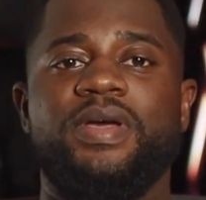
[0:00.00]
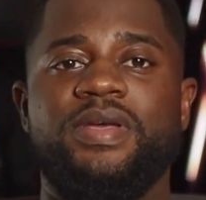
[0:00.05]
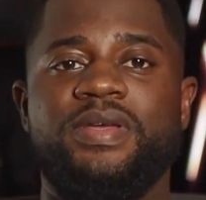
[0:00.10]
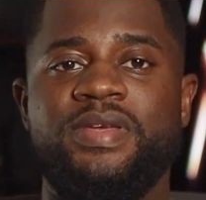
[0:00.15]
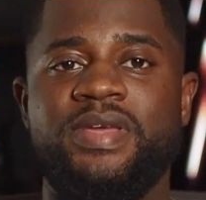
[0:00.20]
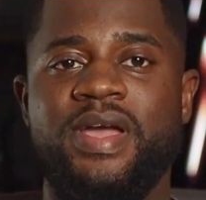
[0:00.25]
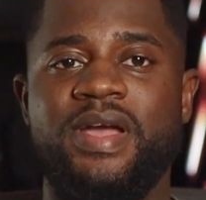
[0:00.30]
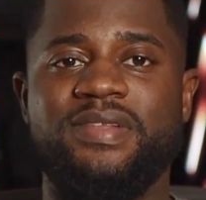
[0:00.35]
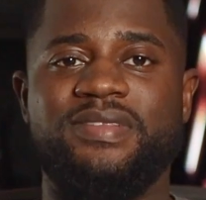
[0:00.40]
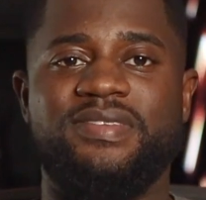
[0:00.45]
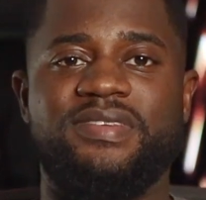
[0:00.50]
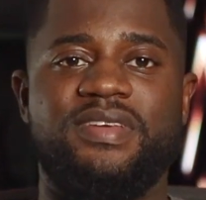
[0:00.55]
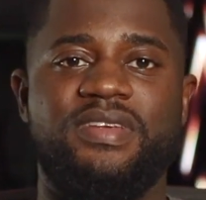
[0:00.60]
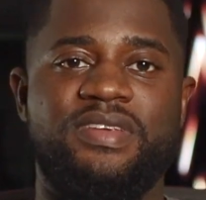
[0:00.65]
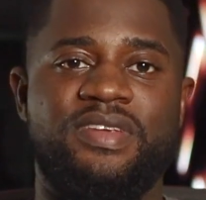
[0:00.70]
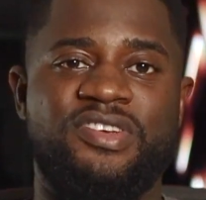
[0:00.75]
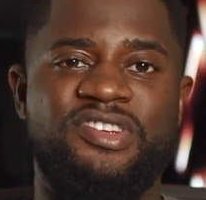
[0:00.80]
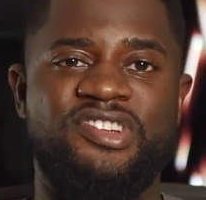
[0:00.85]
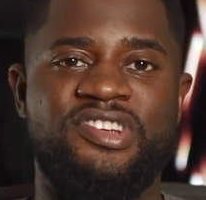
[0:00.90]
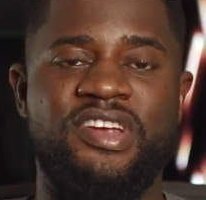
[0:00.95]
yet
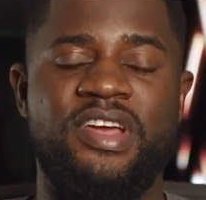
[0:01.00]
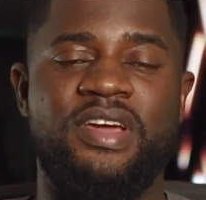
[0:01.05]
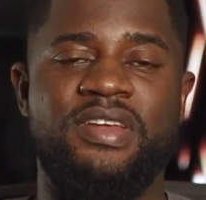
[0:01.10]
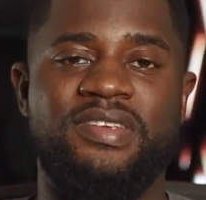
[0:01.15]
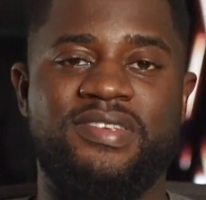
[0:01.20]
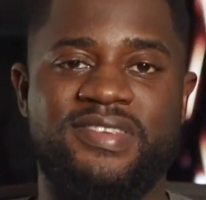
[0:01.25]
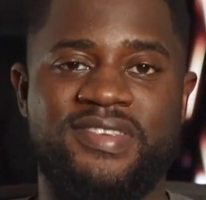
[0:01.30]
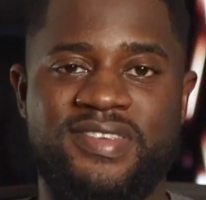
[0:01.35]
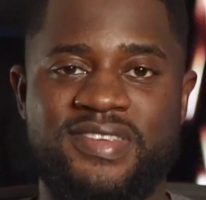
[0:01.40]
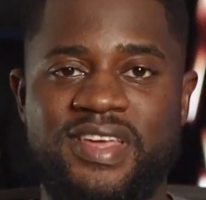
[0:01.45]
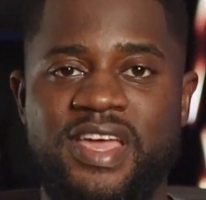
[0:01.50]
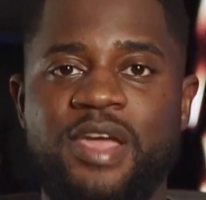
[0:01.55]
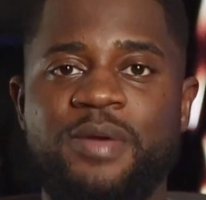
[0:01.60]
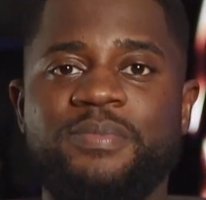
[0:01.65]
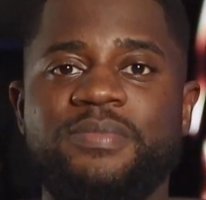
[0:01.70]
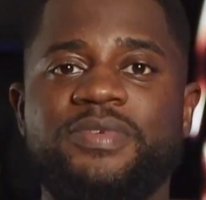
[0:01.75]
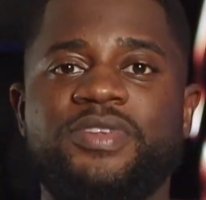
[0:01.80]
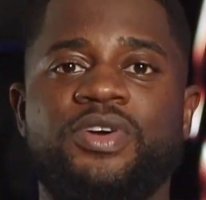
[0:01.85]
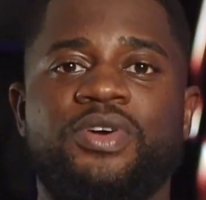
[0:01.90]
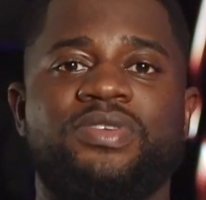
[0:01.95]
they share the
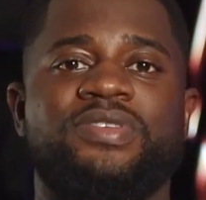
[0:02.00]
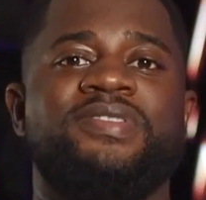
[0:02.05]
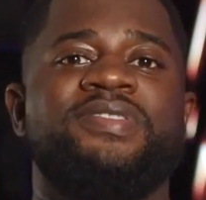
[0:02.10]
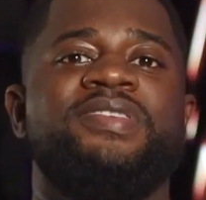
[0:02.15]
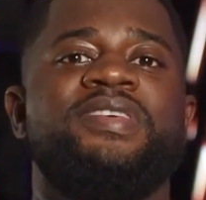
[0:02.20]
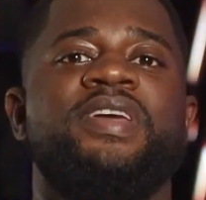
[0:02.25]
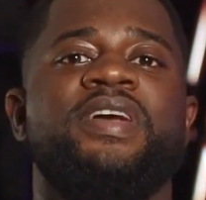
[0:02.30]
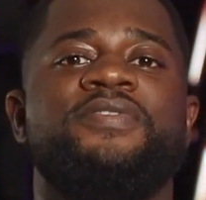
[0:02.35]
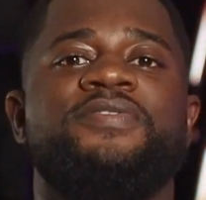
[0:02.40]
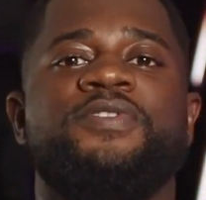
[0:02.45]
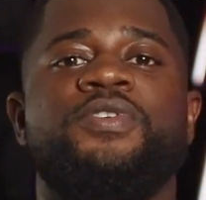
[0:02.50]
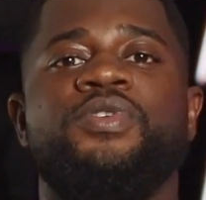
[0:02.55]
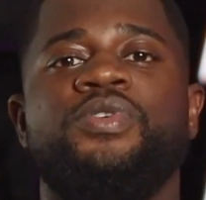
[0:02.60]
same .tf